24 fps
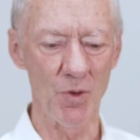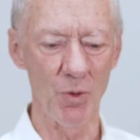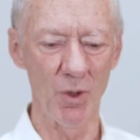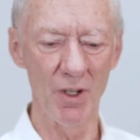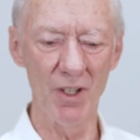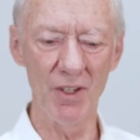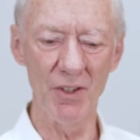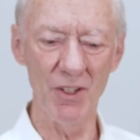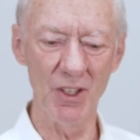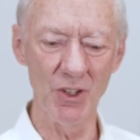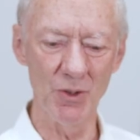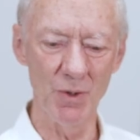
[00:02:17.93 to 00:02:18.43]
And
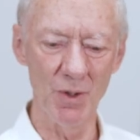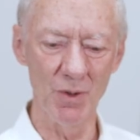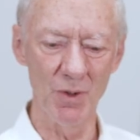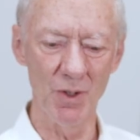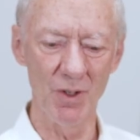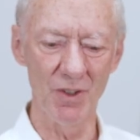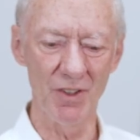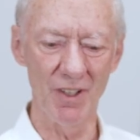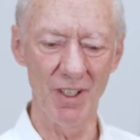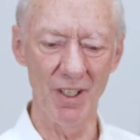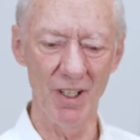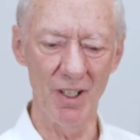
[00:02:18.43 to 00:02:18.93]
one of the things we
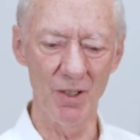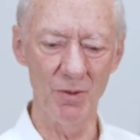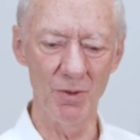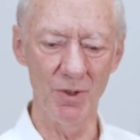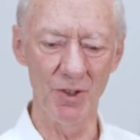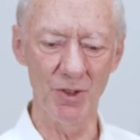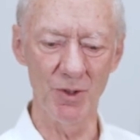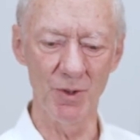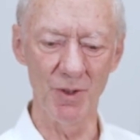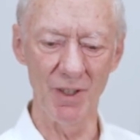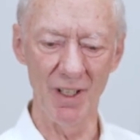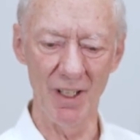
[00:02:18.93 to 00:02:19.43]
wrote down
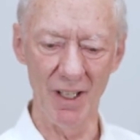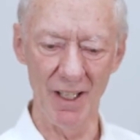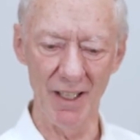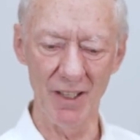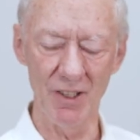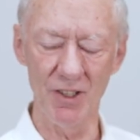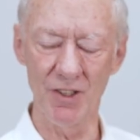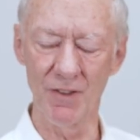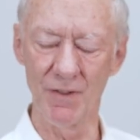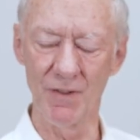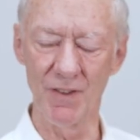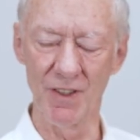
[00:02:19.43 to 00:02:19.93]
was we'd
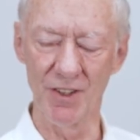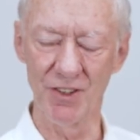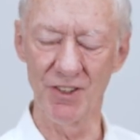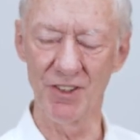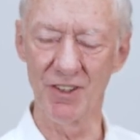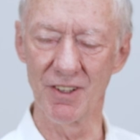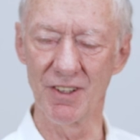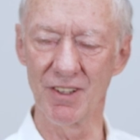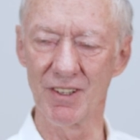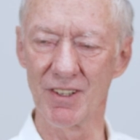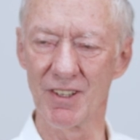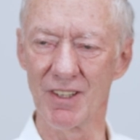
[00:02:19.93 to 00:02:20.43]
like to
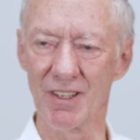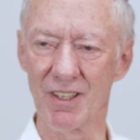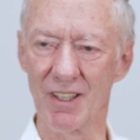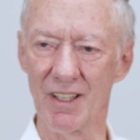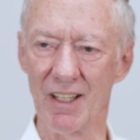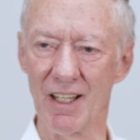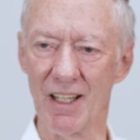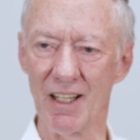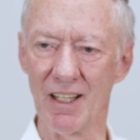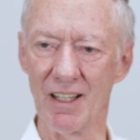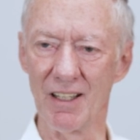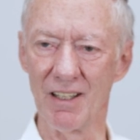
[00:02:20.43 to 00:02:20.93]
visit
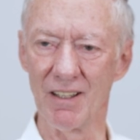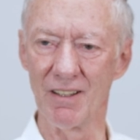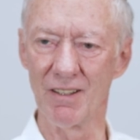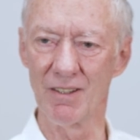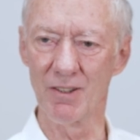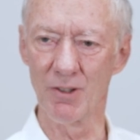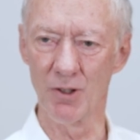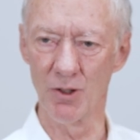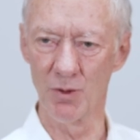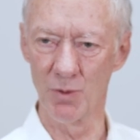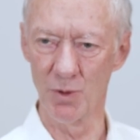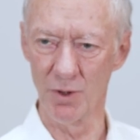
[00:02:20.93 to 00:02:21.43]
a
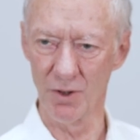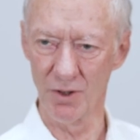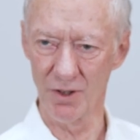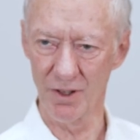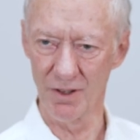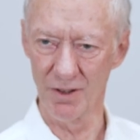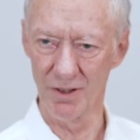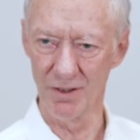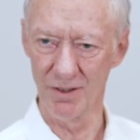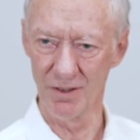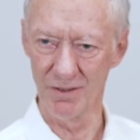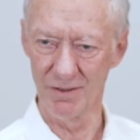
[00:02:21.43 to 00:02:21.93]
third
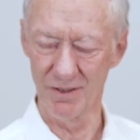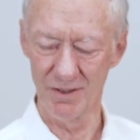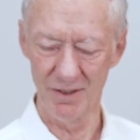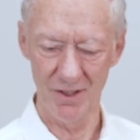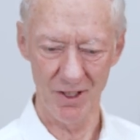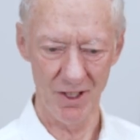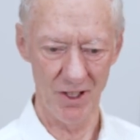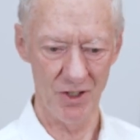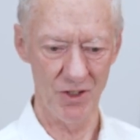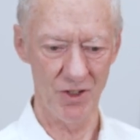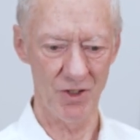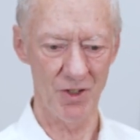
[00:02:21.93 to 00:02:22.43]
world
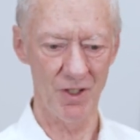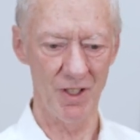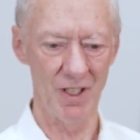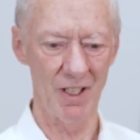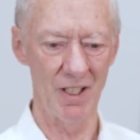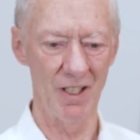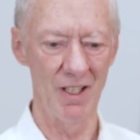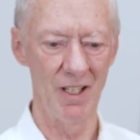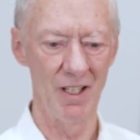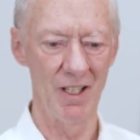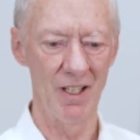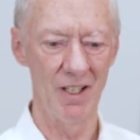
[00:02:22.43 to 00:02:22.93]

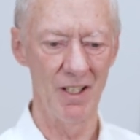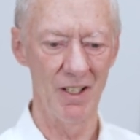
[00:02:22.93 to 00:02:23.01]
country